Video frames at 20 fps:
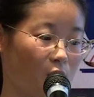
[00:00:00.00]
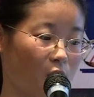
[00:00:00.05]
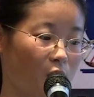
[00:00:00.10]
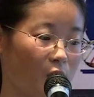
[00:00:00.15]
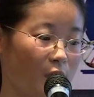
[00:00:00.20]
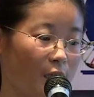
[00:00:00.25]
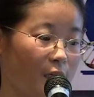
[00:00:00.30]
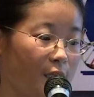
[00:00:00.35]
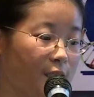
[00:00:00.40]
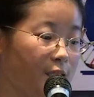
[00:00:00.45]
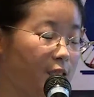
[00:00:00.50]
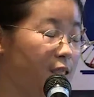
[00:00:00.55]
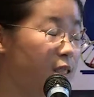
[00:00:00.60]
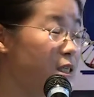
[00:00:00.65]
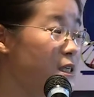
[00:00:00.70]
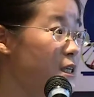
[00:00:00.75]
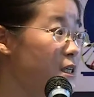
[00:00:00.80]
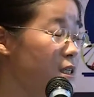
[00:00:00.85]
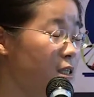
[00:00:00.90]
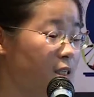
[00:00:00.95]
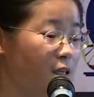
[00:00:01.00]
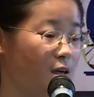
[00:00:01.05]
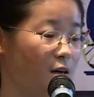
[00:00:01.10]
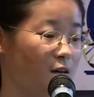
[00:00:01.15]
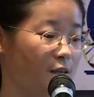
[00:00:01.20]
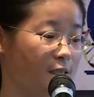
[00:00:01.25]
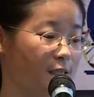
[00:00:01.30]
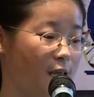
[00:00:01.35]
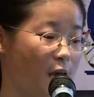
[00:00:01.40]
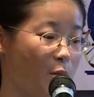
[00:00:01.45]
Okay, this is
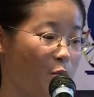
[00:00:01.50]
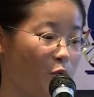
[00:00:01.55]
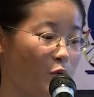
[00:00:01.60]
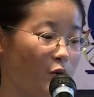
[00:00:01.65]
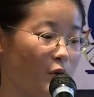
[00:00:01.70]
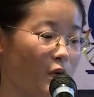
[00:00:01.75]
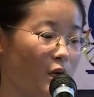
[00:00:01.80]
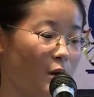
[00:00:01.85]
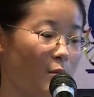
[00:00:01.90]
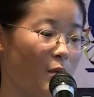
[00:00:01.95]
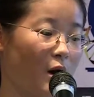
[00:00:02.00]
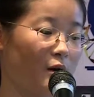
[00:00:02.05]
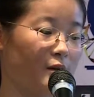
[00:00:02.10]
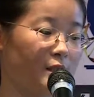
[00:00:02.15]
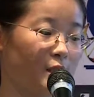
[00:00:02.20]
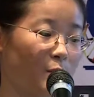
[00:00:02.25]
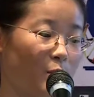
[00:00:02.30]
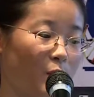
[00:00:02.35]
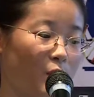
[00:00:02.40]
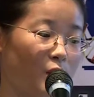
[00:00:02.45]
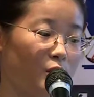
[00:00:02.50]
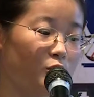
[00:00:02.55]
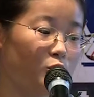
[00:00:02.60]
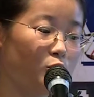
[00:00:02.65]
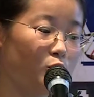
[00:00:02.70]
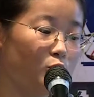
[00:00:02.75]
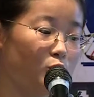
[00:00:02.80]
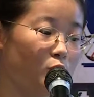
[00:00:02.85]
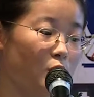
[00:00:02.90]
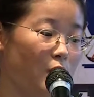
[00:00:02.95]
a summary about the part
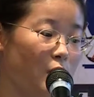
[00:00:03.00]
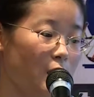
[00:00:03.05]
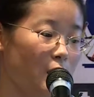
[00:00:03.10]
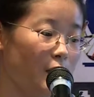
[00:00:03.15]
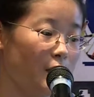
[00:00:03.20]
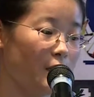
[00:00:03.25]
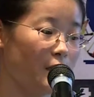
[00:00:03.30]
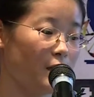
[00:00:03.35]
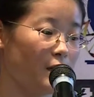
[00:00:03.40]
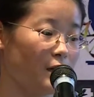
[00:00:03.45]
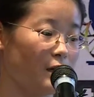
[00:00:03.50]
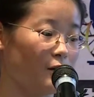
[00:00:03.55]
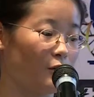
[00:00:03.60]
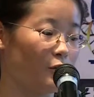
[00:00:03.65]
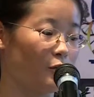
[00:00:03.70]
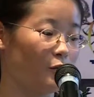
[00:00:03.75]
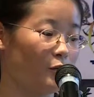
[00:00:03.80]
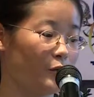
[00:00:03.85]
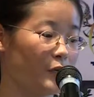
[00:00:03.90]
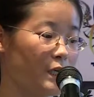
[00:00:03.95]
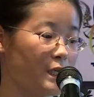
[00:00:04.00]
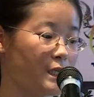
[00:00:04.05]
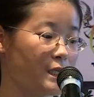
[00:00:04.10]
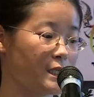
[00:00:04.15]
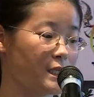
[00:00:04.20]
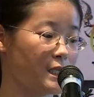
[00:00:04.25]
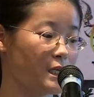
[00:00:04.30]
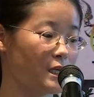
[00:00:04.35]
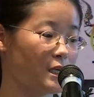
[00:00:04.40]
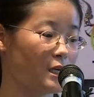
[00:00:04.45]
2. Here, we
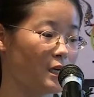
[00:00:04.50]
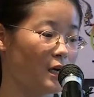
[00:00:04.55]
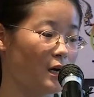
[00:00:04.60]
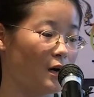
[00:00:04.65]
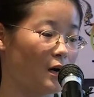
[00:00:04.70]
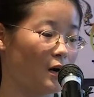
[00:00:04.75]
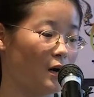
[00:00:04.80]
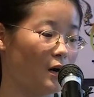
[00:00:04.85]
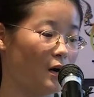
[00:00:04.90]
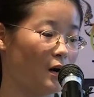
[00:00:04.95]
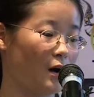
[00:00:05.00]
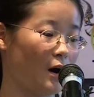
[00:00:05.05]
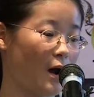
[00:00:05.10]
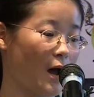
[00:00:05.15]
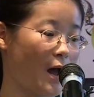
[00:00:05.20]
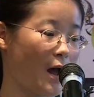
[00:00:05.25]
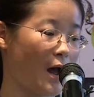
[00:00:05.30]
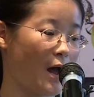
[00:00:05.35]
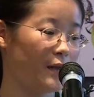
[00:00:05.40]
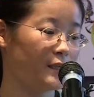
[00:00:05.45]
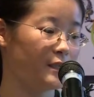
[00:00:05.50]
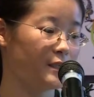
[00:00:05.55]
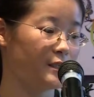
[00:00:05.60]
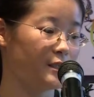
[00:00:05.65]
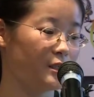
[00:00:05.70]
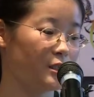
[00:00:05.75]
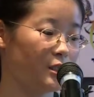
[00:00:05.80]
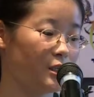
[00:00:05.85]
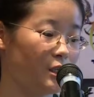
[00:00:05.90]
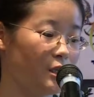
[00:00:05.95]
think at
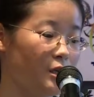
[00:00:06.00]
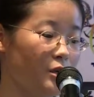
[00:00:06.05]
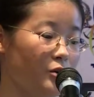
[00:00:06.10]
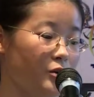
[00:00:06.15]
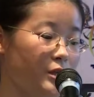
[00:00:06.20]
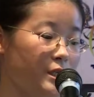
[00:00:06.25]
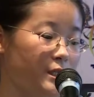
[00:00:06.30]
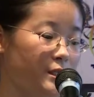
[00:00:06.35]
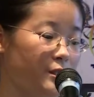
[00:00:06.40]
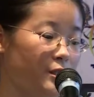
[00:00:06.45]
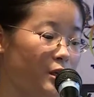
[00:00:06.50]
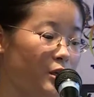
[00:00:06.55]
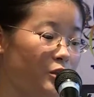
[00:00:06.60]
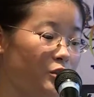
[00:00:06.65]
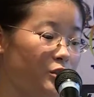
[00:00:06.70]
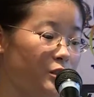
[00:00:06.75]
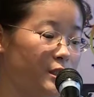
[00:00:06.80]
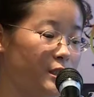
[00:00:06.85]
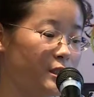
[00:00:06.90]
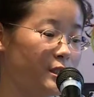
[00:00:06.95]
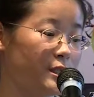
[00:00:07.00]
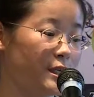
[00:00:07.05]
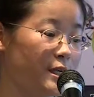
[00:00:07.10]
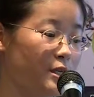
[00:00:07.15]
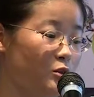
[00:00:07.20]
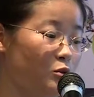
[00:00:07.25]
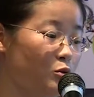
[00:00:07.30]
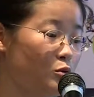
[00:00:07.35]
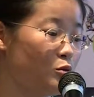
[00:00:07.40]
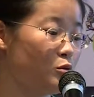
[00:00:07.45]
the tillering stage, the
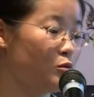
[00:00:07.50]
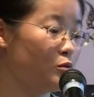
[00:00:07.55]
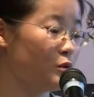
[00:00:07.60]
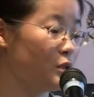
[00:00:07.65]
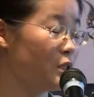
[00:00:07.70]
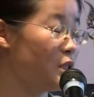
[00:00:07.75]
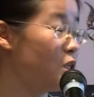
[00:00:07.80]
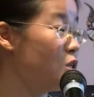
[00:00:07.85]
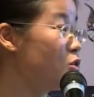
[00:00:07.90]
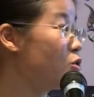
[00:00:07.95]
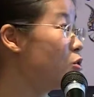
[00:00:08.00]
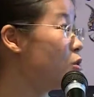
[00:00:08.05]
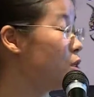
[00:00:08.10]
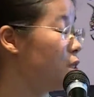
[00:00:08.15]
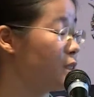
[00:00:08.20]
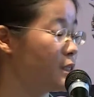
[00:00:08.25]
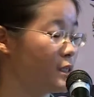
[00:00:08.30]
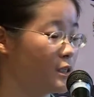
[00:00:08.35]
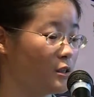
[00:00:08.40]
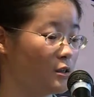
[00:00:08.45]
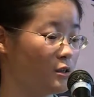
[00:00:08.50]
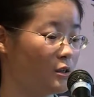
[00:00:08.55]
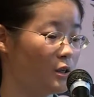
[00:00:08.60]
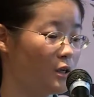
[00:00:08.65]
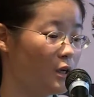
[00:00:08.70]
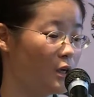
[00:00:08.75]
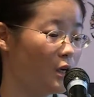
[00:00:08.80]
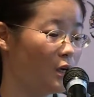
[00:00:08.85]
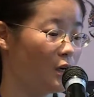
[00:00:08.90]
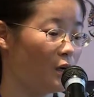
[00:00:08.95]
GS2 decreased
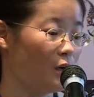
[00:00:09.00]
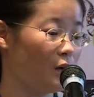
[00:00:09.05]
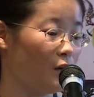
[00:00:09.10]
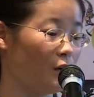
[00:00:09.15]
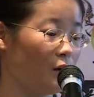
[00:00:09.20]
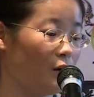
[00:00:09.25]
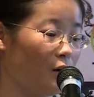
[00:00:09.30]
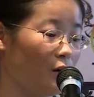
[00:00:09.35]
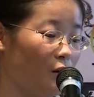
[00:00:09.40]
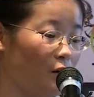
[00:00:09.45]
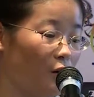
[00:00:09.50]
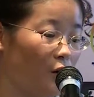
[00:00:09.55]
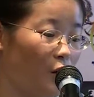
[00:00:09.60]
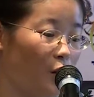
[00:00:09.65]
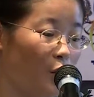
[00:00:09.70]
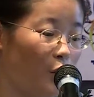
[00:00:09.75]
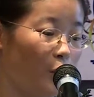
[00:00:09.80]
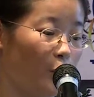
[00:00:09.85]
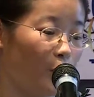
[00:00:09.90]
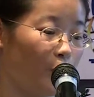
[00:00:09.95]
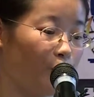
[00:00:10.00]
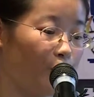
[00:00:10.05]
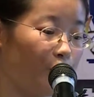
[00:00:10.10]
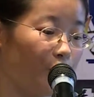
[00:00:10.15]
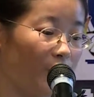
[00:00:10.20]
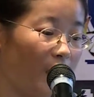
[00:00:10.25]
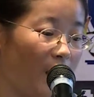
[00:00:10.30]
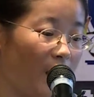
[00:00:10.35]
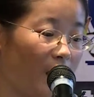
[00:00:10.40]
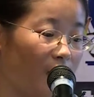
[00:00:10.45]

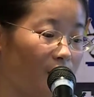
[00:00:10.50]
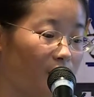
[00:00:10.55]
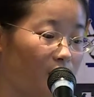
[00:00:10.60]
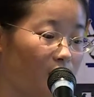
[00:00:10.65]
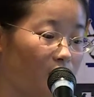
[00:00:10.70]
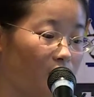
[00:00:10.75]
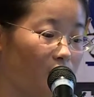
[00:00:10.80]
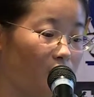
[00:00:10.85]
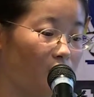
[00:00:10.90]
and